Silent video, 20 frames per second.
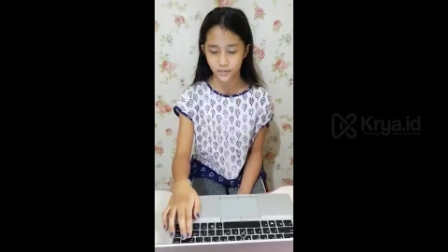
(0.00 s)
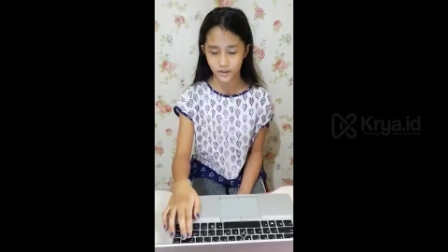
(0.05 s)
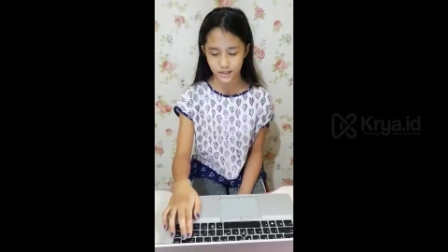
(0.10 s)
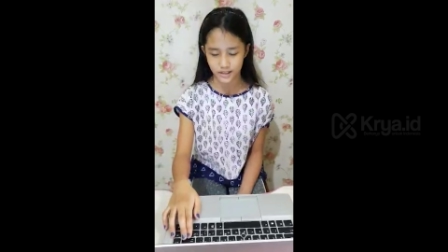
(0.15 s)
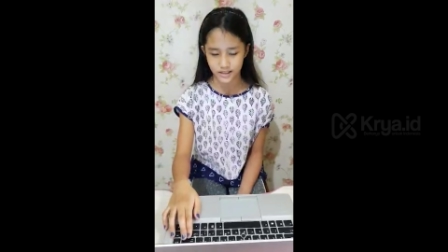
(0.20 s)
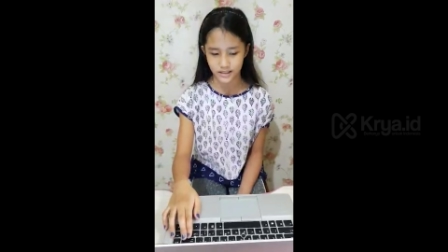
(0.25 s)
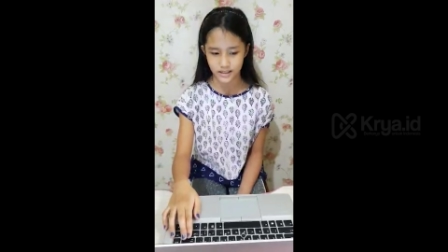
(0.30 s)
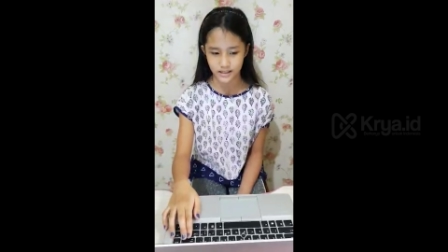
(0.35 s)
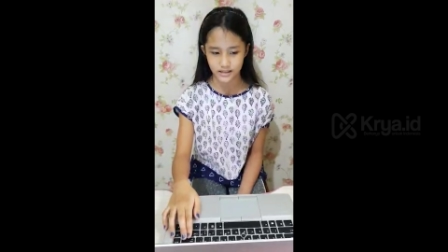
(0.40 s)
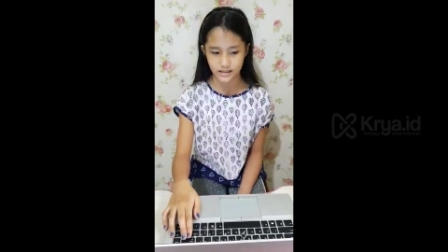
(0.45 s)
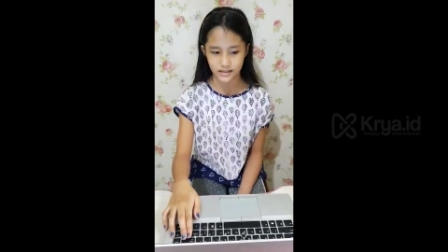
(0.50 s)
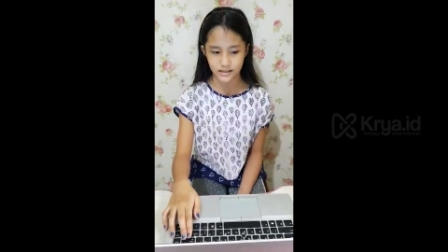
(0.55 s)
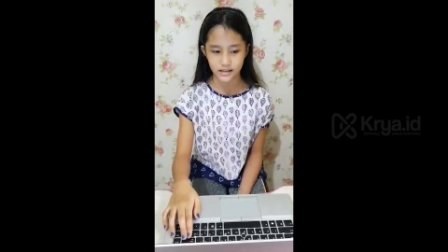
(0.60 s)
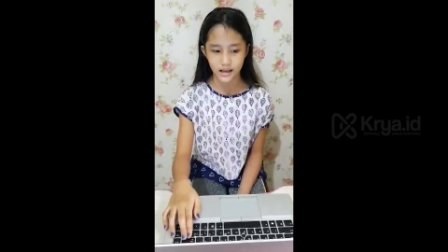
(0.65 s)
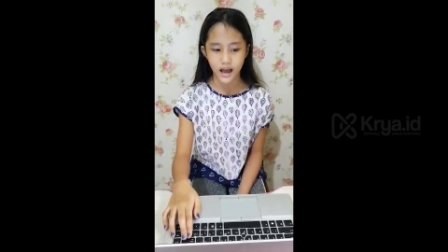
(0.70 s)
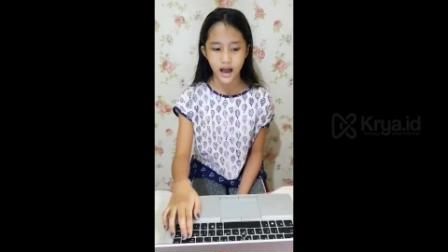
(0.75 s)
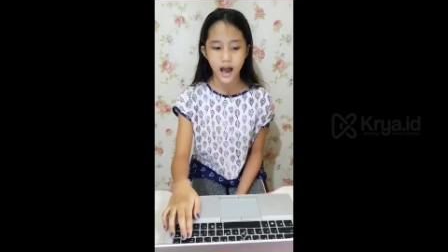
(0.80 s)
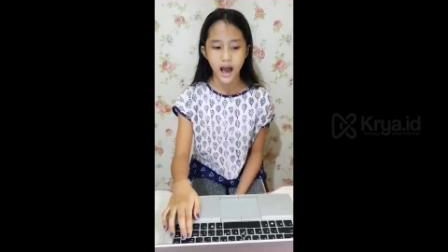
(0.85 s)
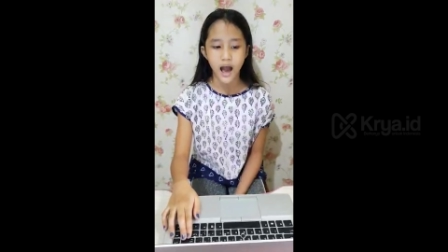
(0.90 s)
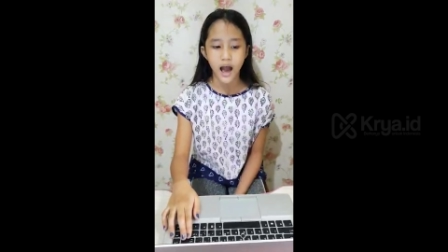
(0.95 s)
pieces.
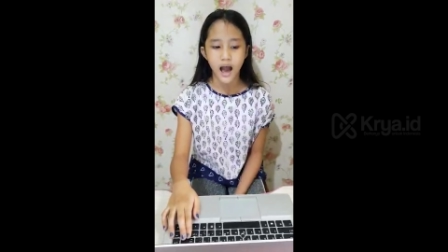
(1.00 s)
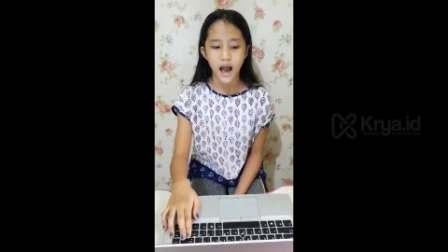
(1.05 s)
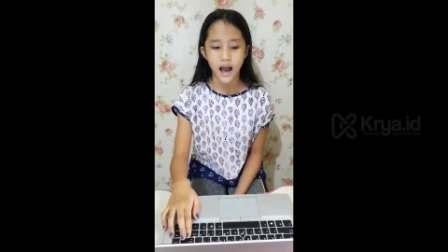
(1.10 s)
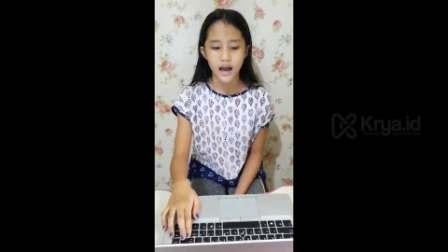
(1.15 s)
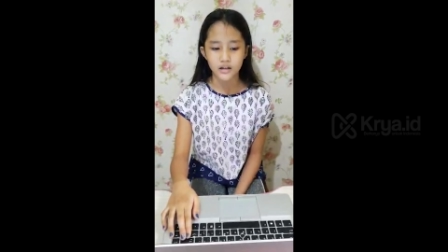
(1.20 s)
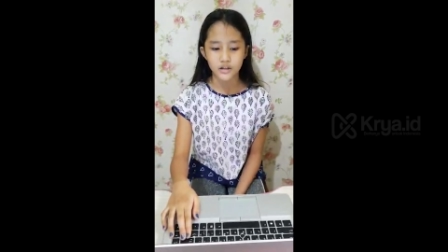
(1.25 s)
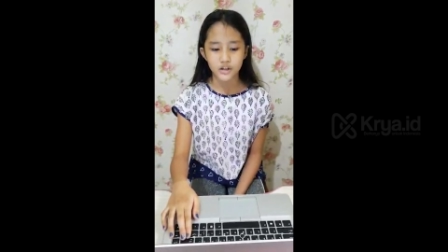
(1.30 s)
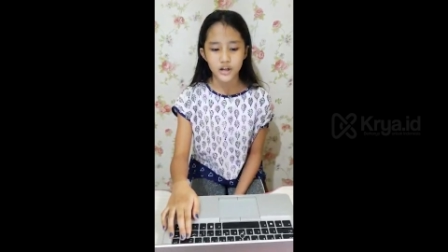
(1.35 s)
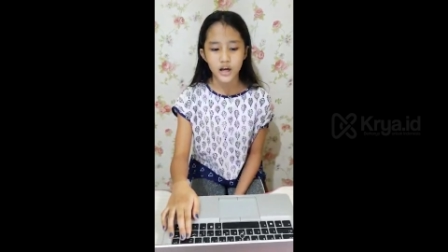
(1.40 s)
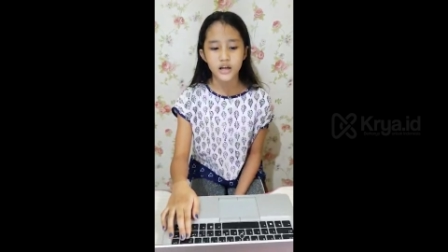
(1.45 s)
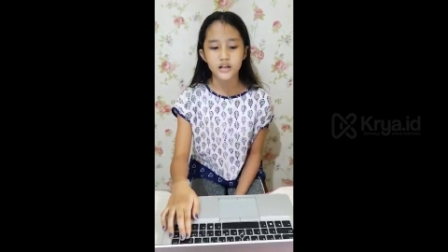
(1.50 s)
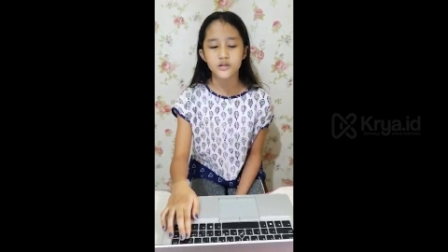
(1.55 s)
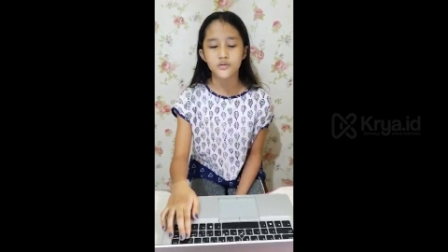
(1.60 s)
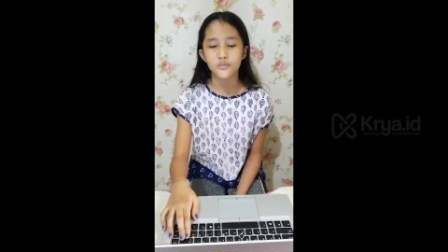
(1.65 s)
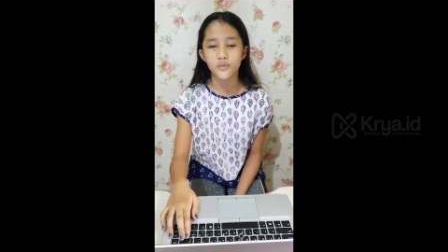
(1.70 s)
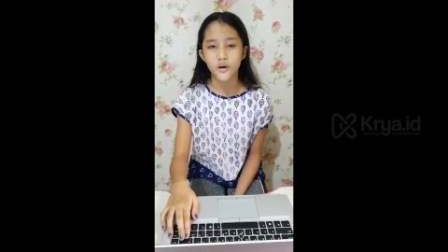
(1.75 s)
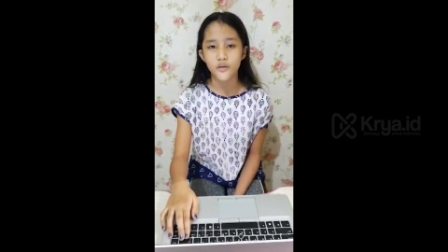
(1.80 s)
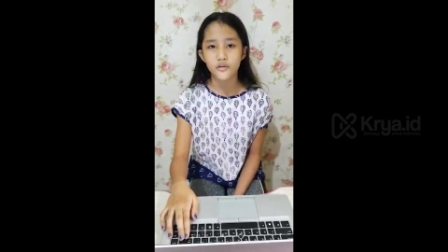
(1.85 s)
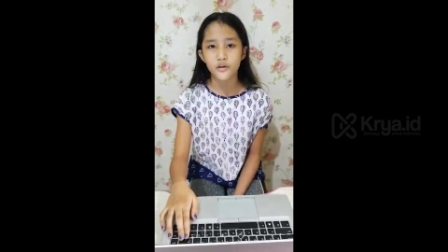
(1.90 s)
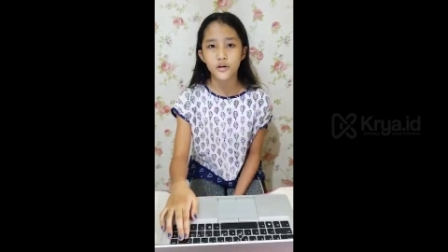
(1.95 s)
I checked
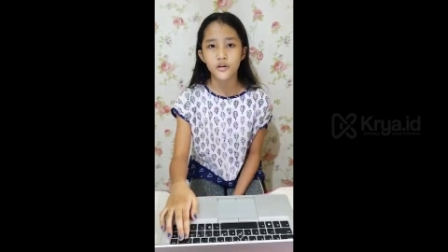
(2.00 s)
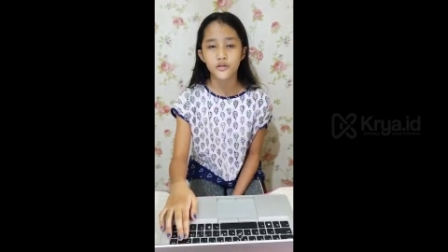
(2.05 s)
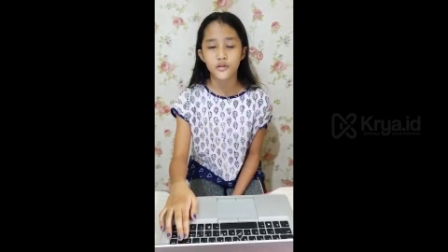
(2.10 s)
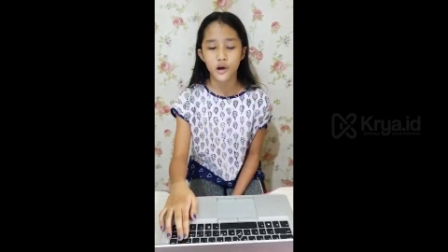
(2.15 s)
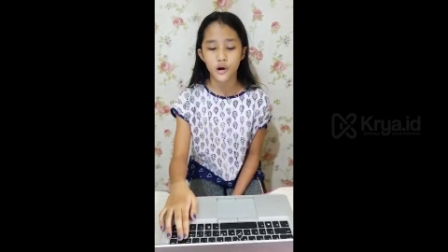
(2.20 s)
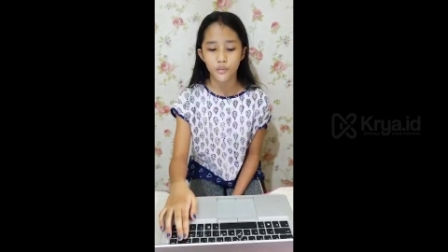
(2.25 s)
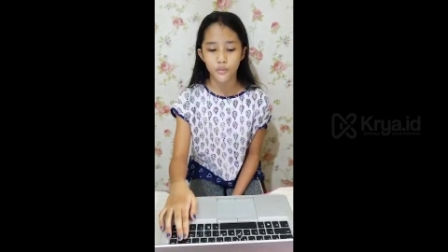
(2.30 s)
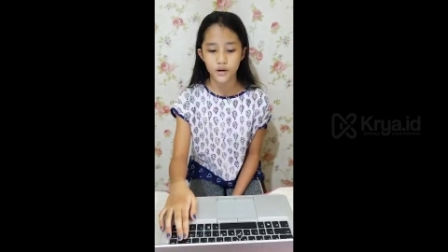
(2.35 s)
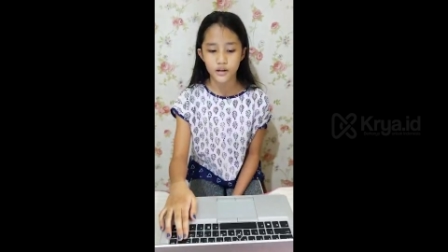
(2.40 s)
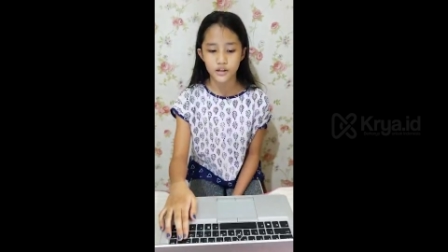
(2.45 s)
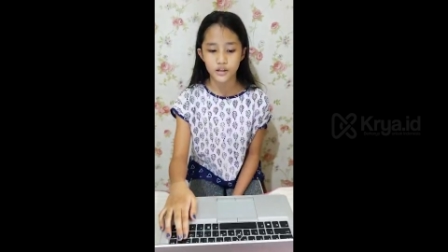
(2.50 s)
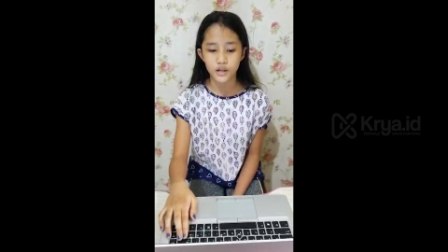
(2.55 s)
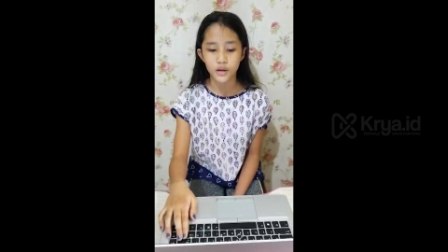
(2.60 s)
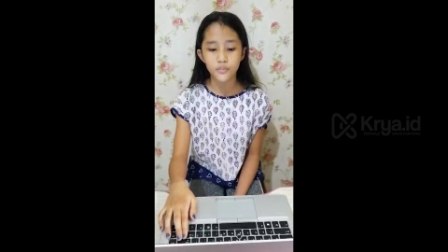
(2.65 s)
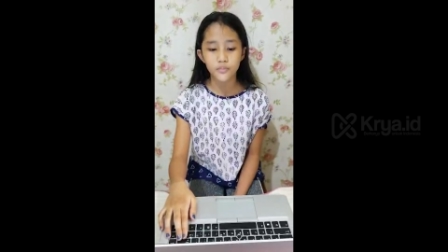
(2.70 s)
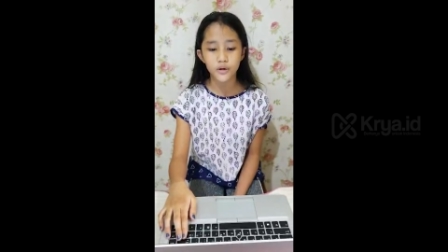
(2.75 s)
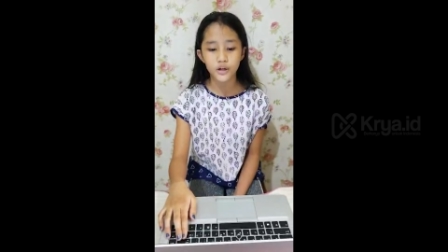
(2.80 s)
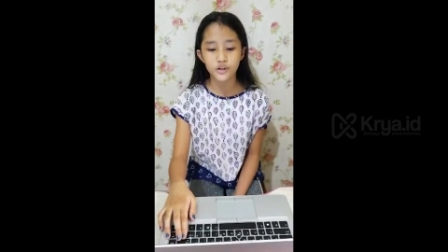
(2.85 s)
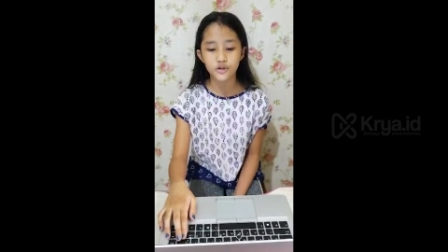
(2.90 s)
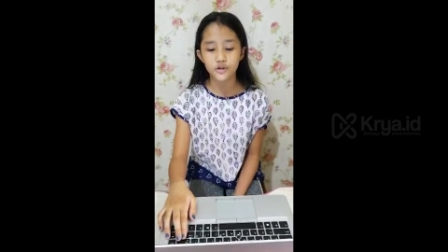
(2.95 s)
whether there was
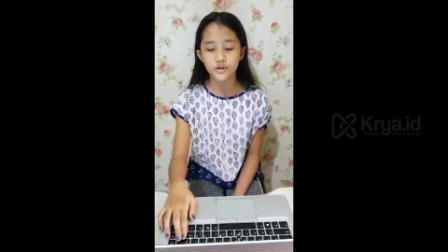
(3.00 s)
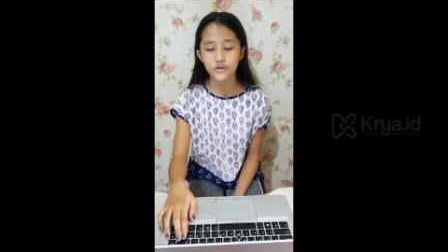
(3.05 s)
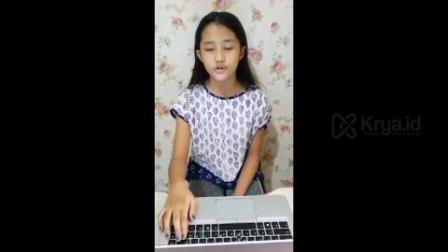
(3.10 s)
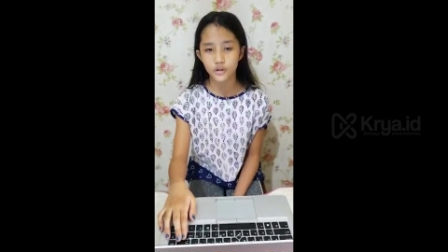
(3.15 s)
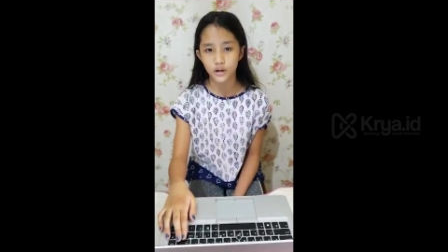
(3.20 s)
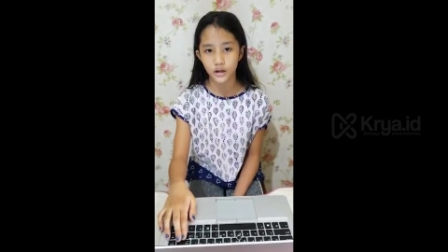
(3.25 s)
temperature